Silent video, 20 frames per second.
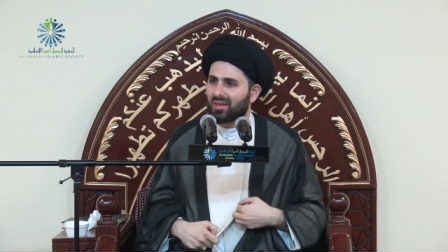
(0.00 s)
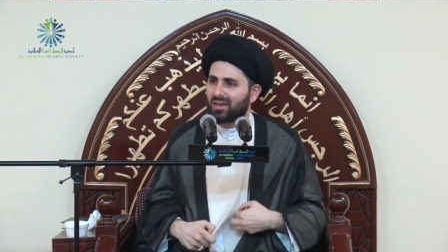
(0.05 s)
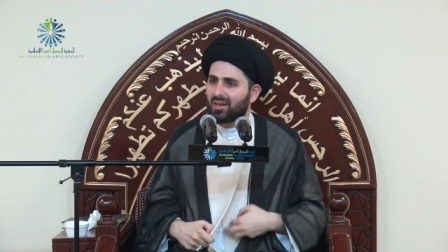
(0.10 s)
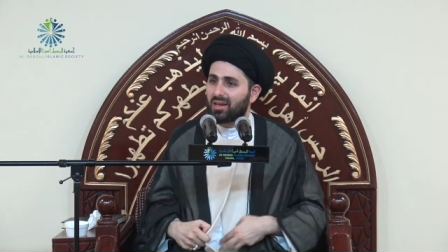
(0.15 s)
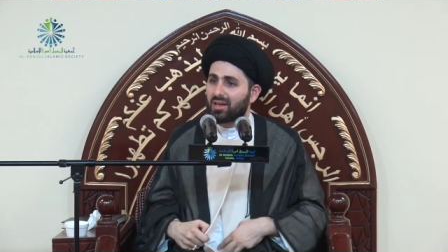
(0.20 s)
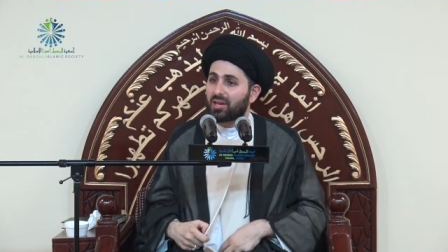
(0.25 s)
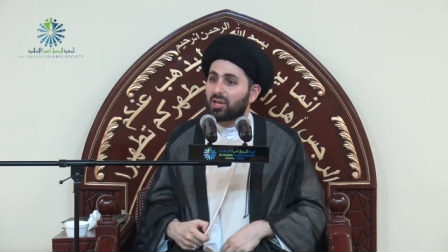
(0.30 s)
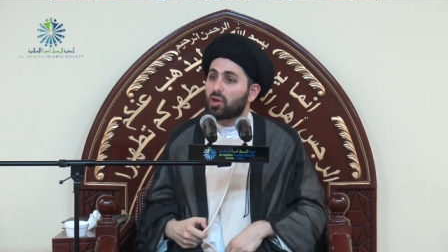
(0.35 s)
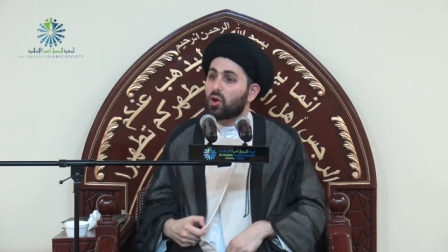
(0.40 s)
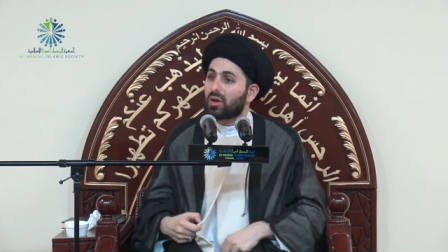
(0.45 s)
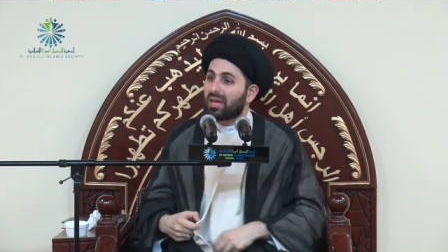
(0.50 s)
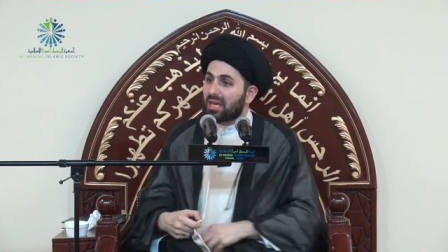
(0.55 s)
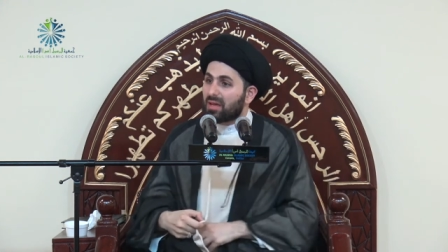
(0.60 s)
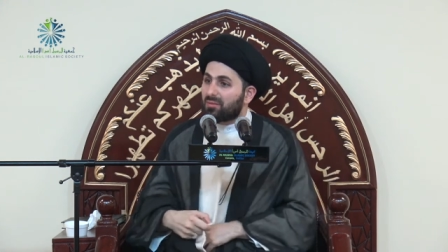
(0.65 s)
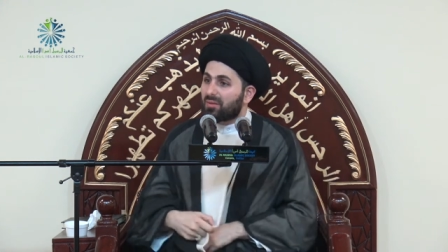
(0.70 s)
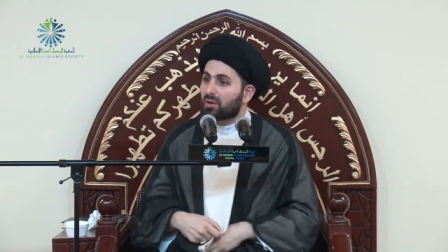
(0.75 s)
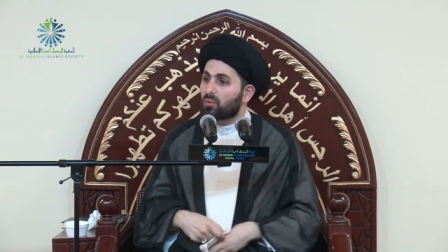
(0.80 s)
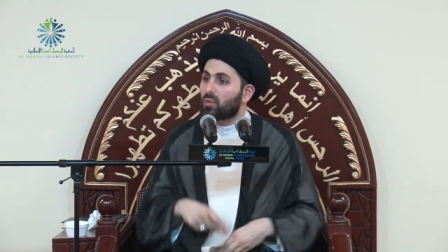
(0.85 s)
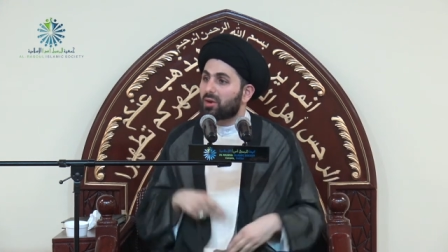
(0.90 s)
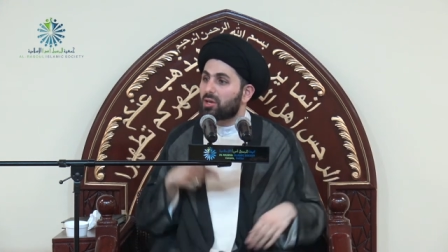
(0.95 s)
You know,
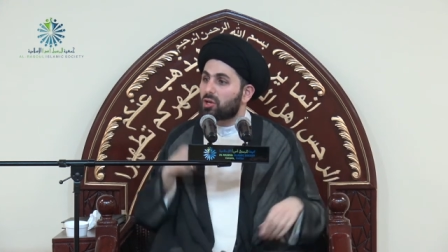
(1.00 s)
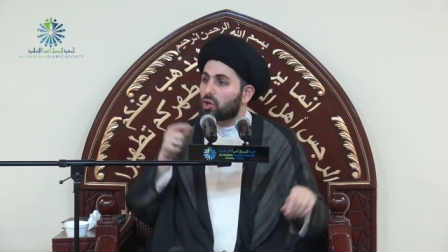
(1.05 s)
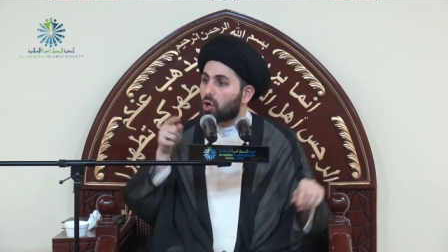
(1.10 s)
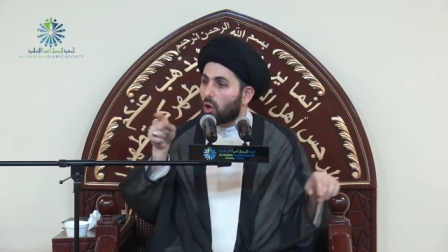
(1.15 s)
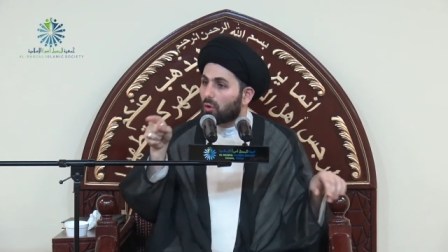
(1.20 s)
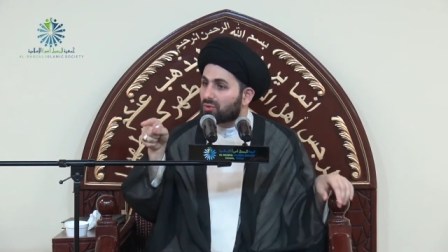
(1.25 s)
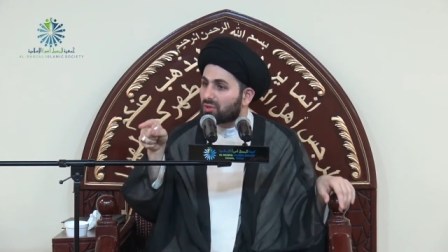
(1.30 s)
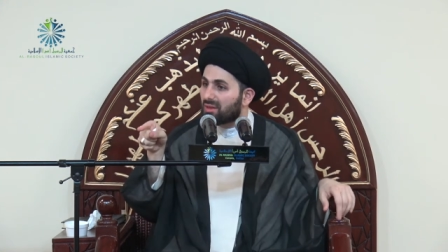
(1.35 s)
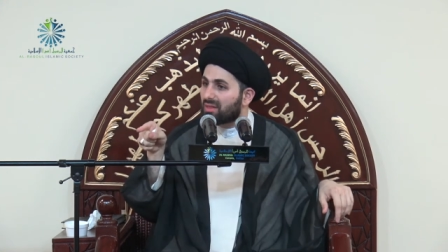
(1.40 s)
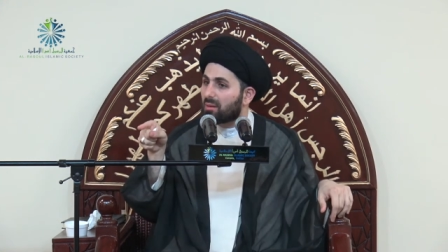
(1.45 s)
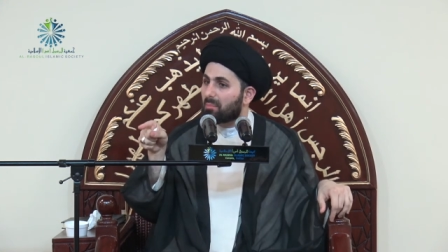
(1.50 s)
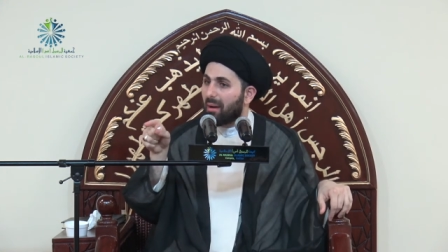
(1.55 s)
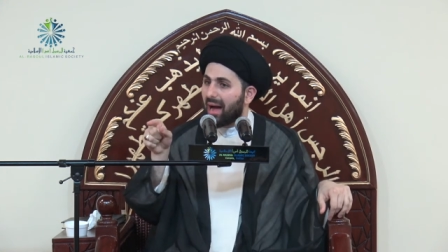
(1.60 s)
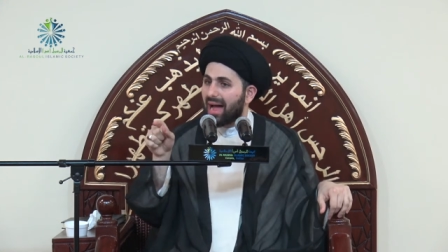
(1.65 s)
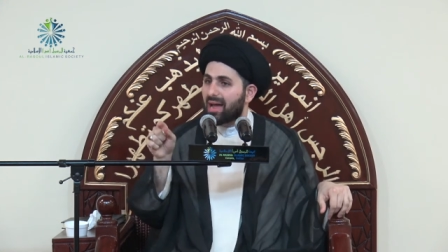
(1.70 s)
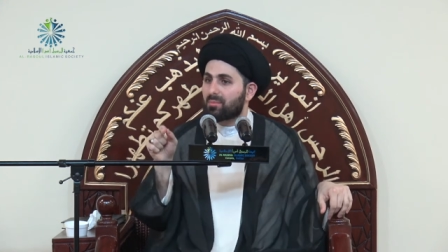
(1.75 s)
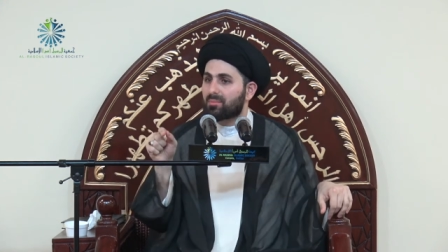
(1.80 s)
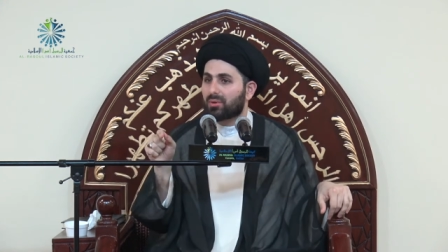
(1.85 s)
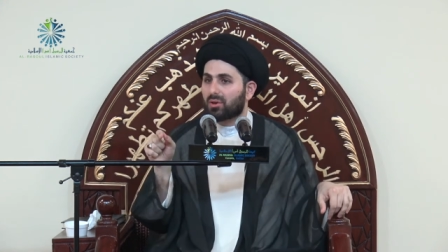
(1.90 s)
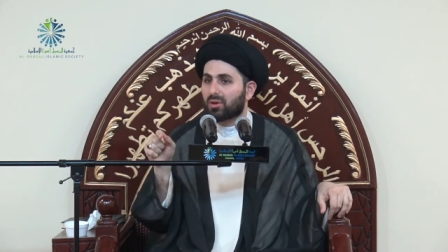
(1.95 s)
even when you go to the
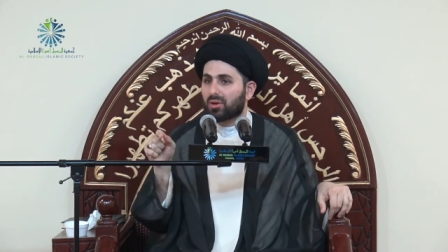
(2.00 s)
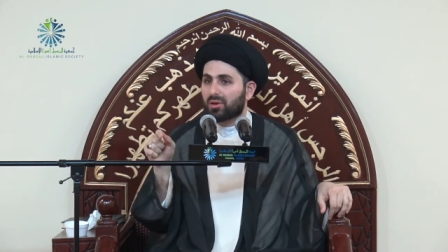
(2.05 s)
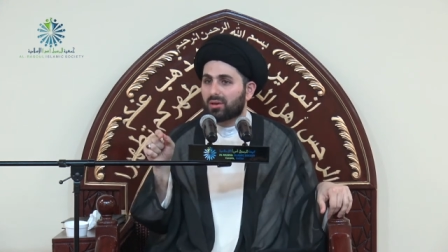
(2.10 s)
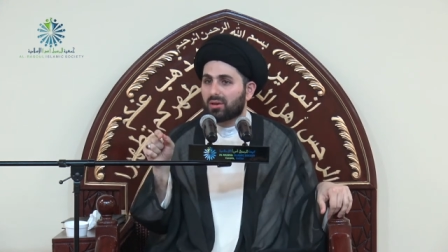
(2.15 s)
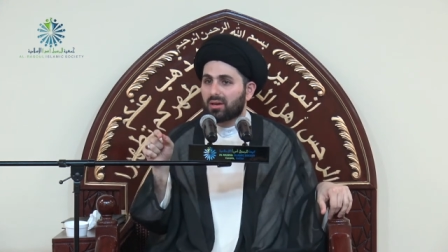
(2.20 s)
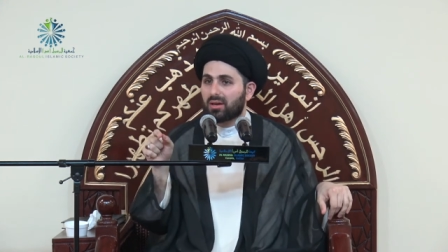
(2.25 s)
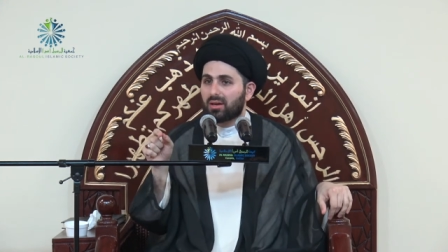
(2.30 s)
Bible,